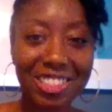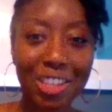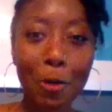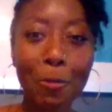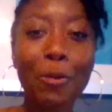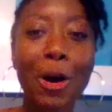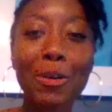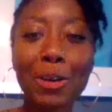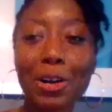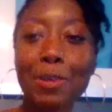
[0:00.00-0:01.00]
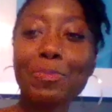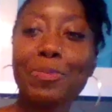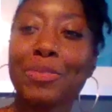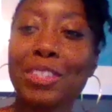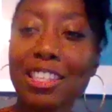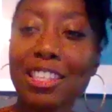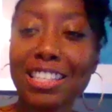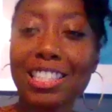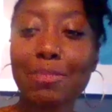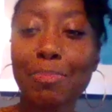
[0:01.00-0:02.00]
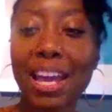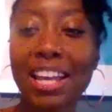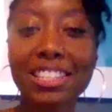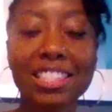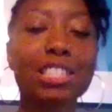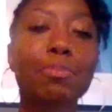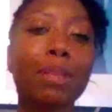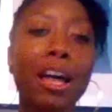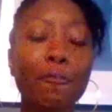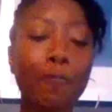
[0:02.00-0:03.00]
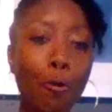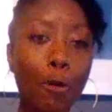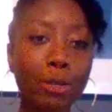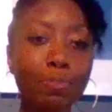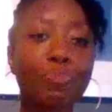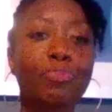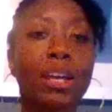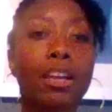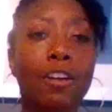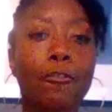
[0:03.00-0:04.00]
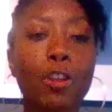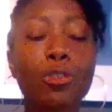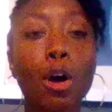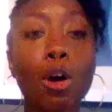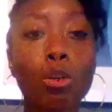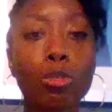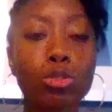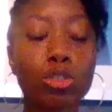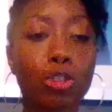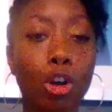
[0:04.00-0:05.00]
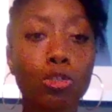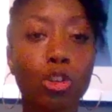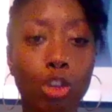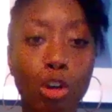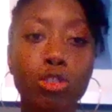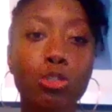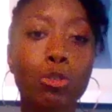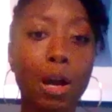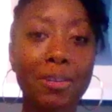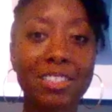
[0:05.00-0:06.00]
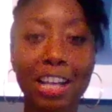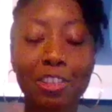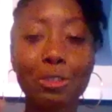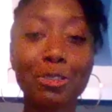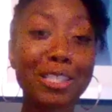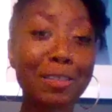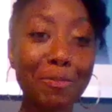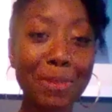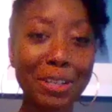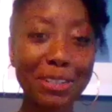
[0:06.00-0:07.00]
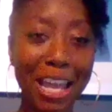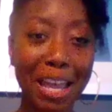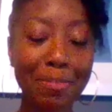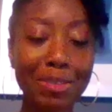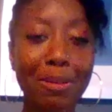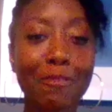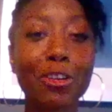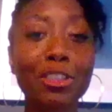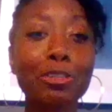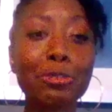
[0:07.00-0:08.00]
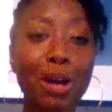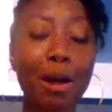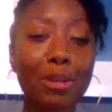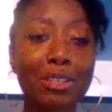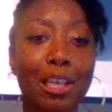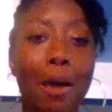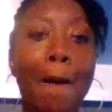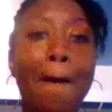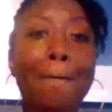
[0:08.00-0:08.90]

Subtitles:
So welcome to this space, this platform. For those newcomers, I do see some familiar names, but for the newcomers,